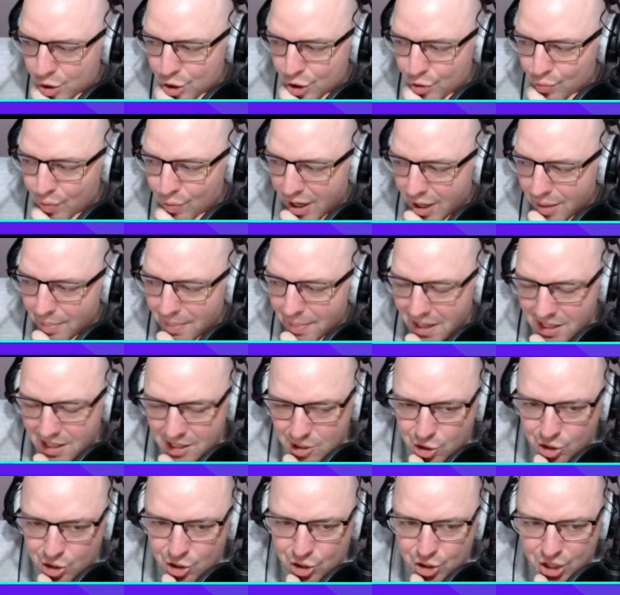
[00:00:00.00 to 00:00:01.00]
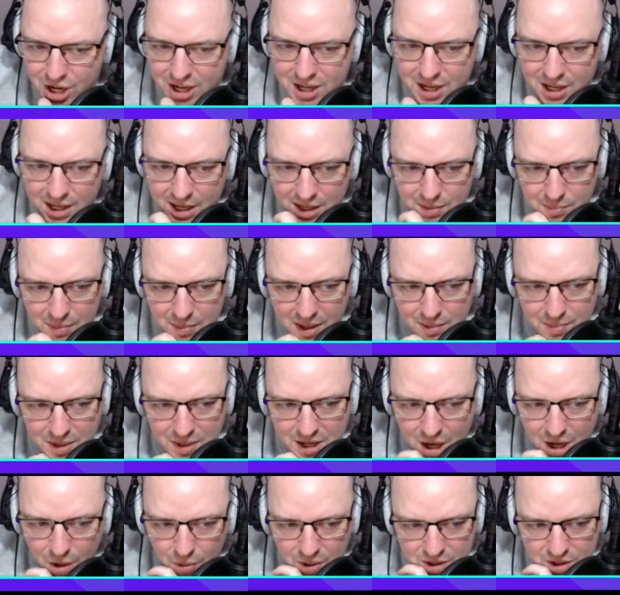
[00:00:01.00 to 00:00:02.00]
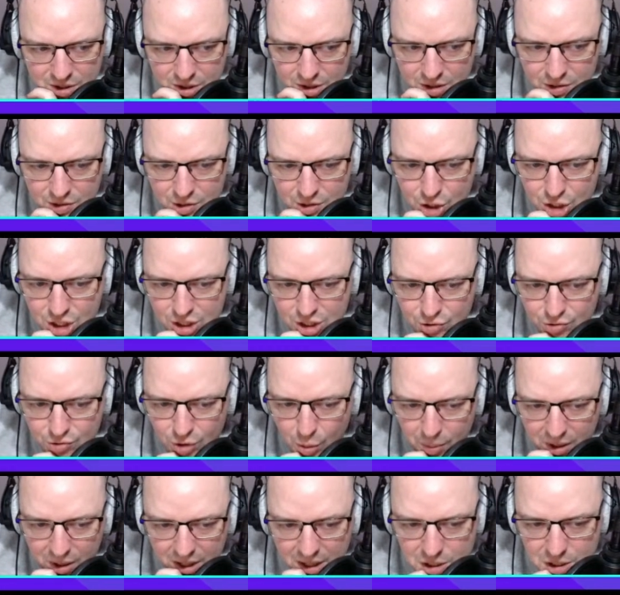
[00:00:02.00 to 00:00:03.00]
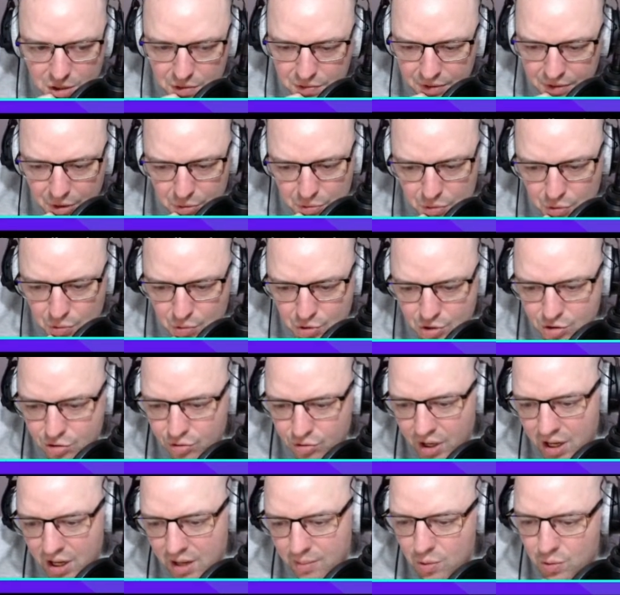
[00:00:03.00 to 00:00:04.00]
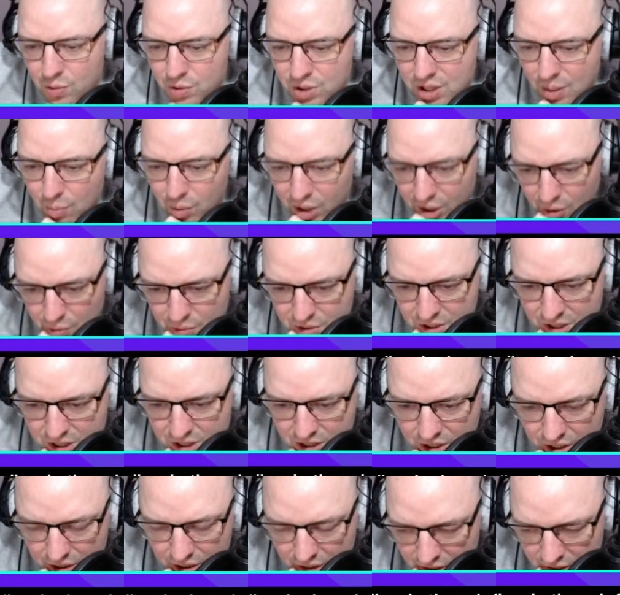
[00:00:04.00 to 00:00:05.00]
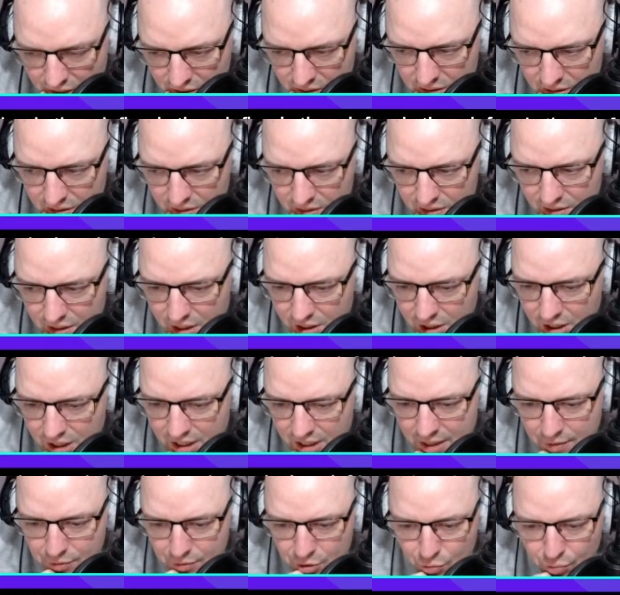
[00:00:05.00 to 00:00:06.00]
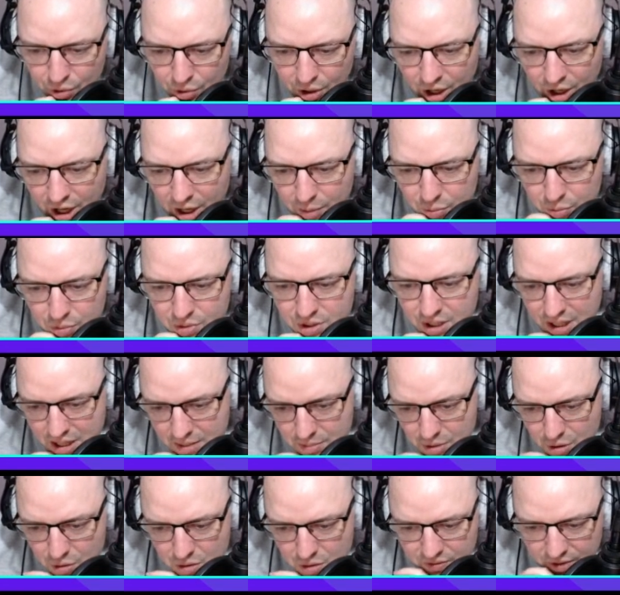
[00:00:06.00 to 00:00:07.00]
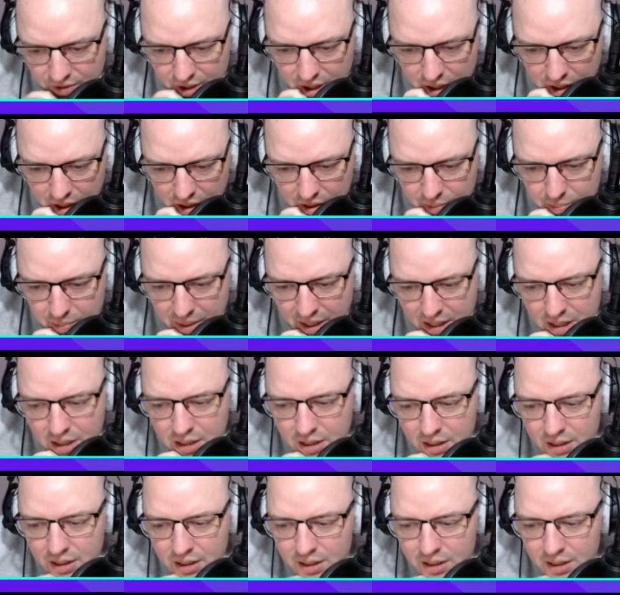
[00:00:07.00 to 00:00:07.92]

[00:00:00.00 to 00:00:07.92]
just recommend just checking in, maybe going to just dropping into Focal Stream or someone else's that can give you reliable team news for Haaland, mate.